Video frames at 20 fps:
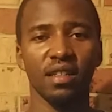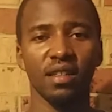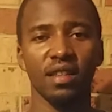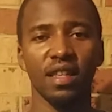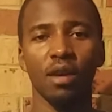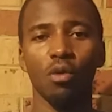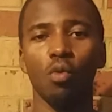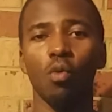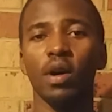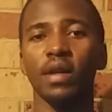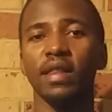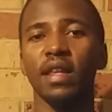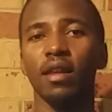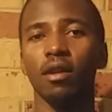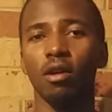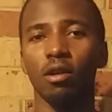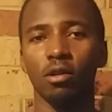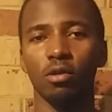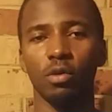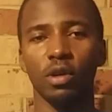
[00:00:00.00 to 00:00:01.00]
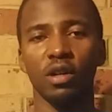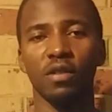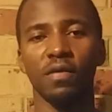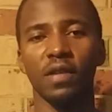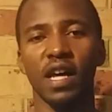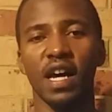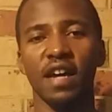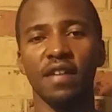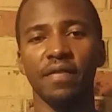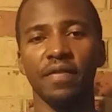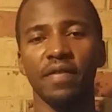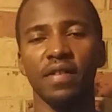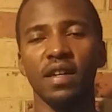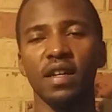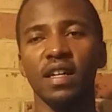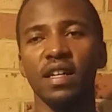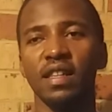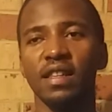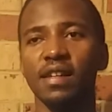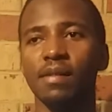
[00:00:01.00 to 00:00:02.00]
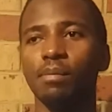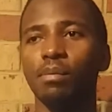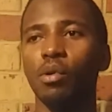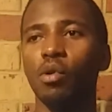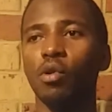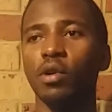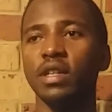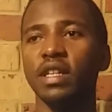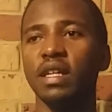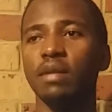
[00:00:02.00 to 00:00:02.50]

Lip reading: They won the lottery of life. They're born